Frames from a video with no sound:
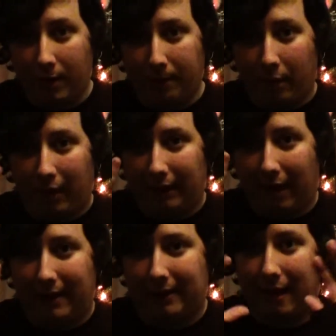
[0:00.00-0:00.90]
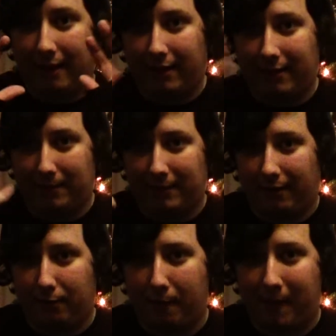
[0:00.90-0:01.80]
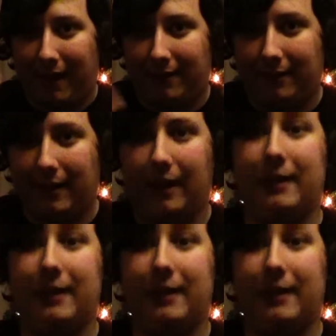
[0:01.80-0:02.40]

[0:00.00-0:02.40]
but I like that because it means I can wrap my hands in it,